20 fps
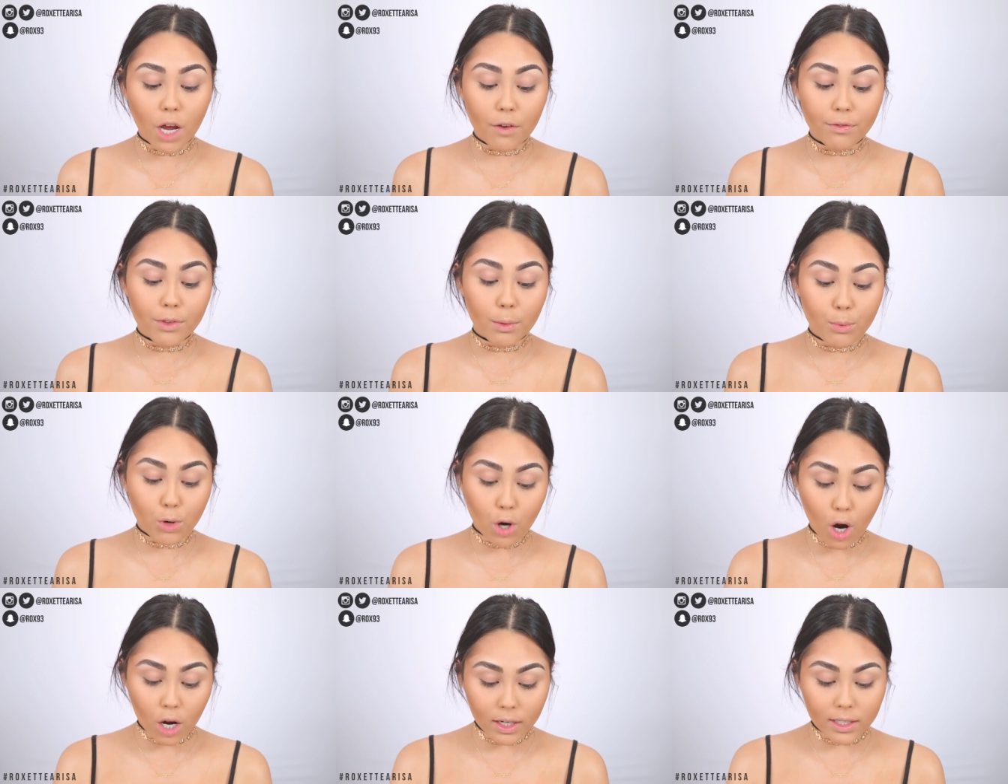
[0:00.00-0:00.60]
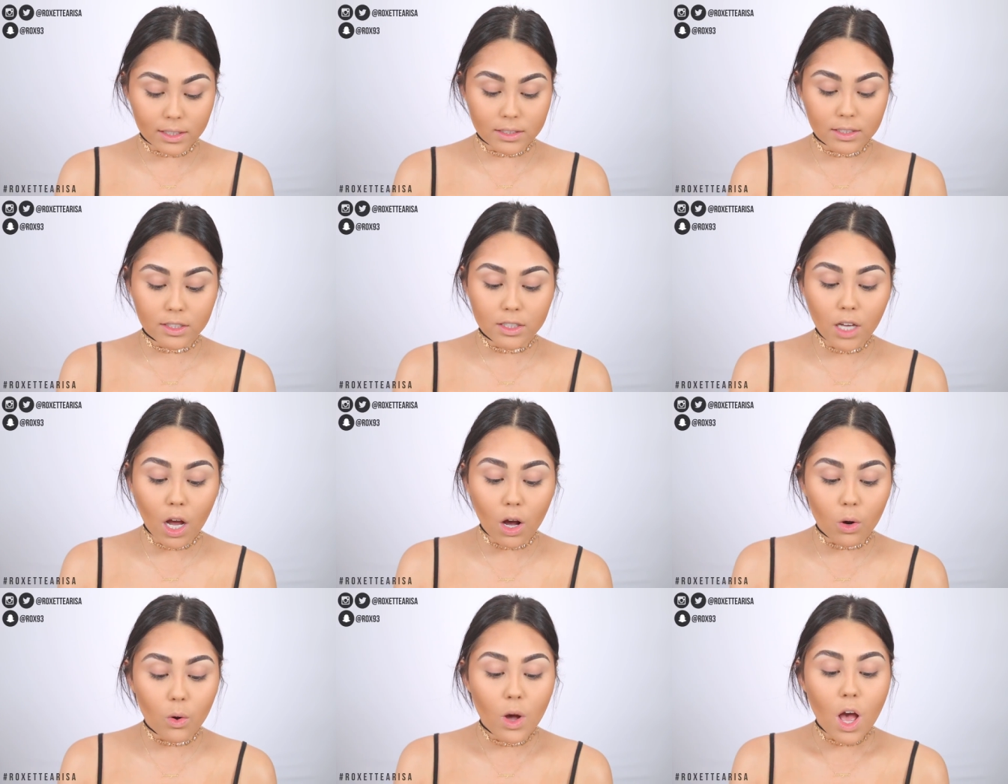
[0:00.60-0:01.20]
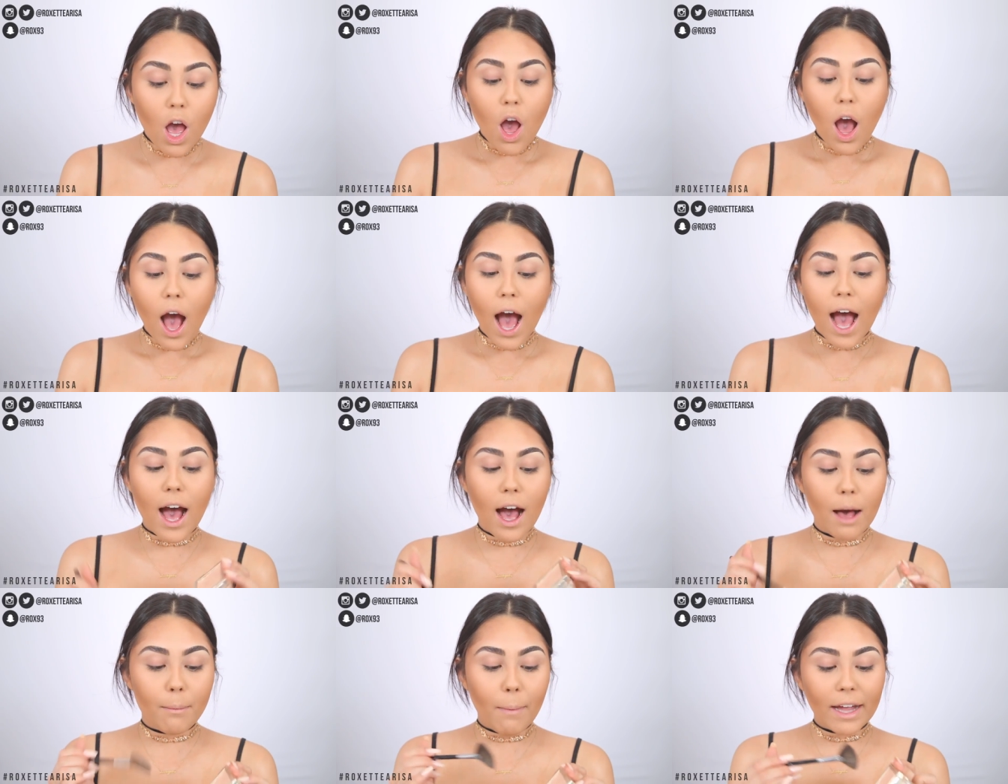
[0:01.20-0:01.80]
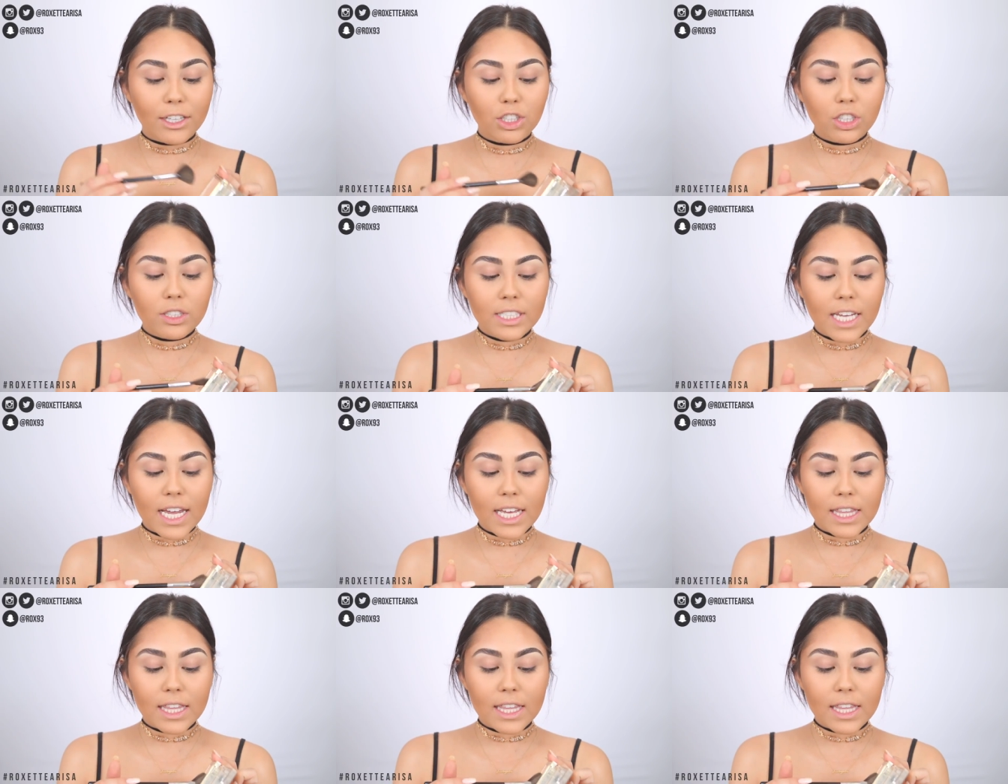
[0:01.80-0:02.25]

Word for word: of the product. So I just